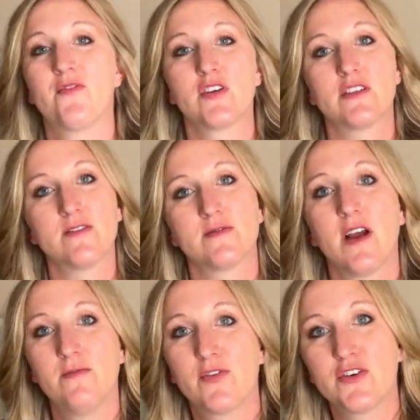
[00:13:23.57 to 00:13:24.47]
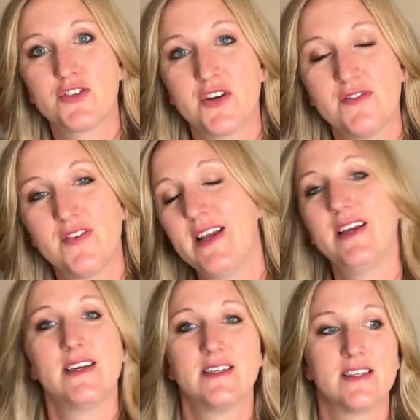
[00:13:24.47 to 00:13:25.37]
first come, first serve,
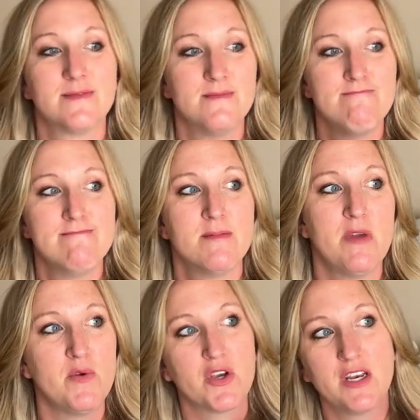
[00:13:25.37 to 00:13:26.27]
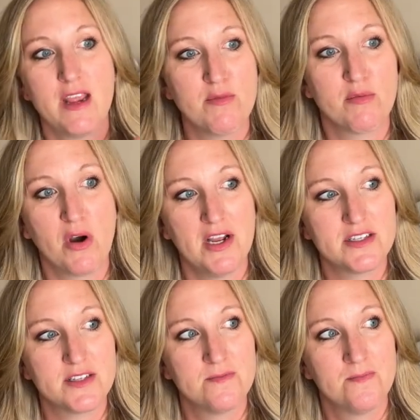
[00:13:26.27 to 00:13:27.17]
and maybe you can name your
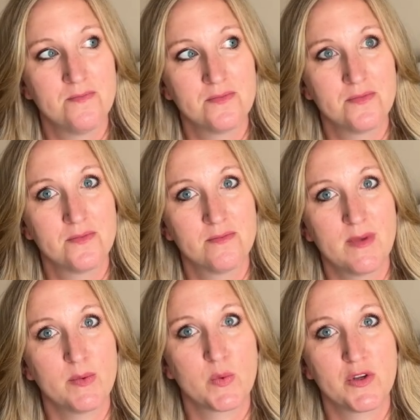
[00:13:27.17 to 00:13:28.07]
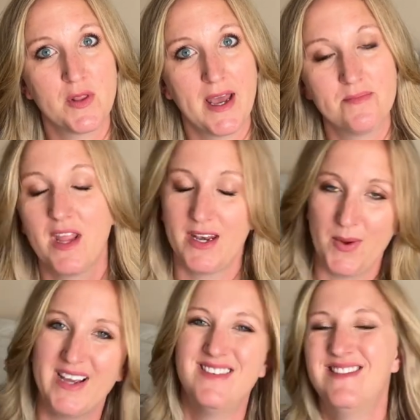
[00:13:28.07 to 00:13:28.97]
price. Maybe we'll do that. Anyway.